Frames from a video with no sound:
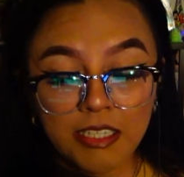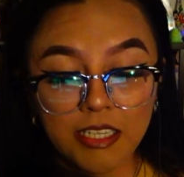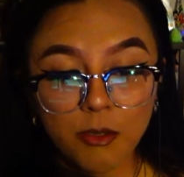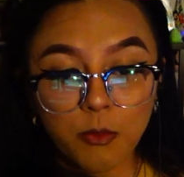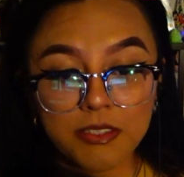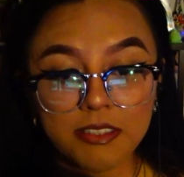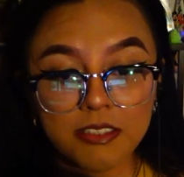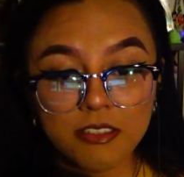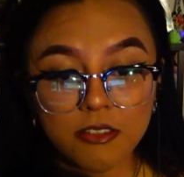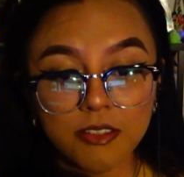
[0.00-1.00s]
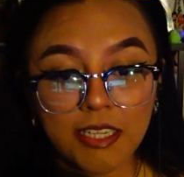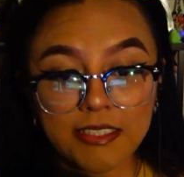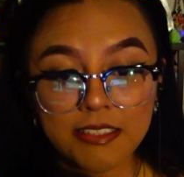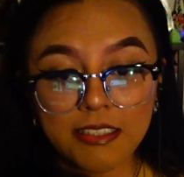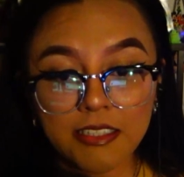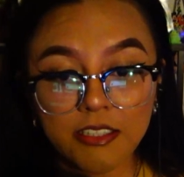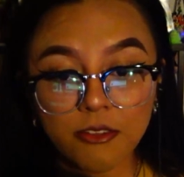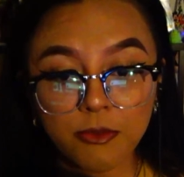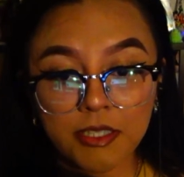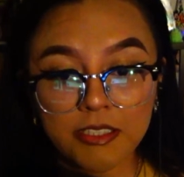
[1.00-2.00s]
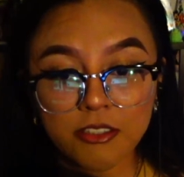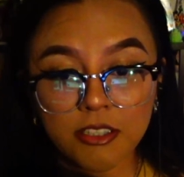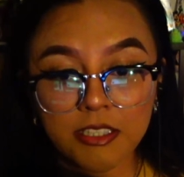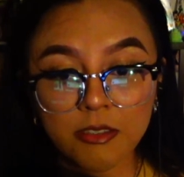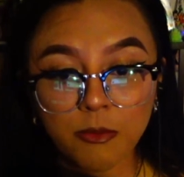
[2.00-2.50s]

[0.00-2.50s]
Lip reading: it wasn't until 1993 during